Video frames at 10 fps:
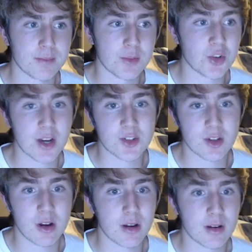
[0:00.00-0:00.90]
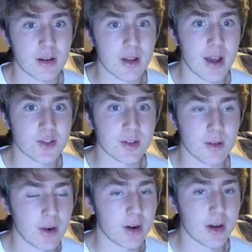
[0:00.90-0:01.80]
JSON has a
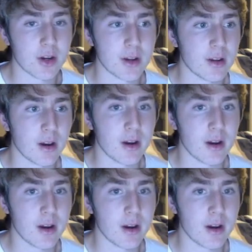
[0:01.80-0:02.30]
very good